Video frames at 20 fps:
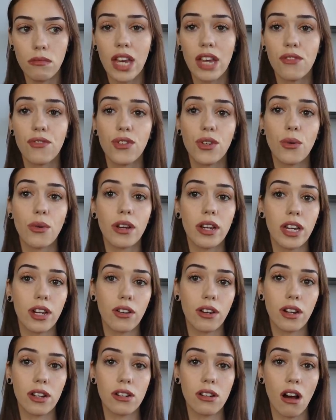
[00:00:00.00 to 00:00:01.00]
If you were
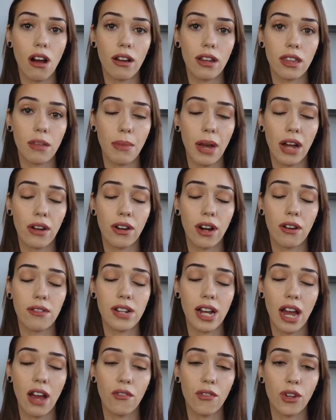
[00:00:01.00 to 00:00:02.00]
hearing a dog in the
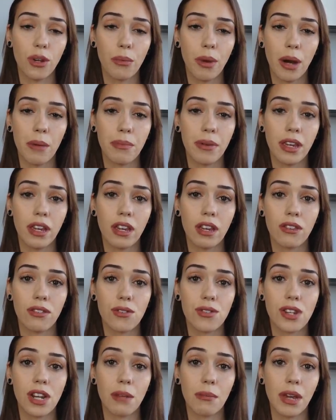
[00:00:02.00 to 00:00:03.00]
background, I have a new puppy and
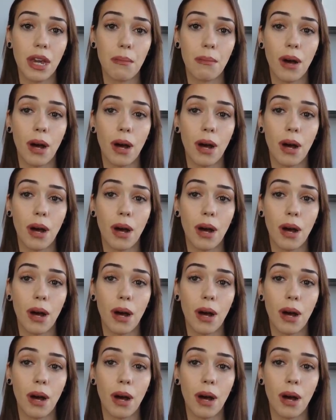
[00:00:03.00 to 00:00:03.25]
there's gonna be a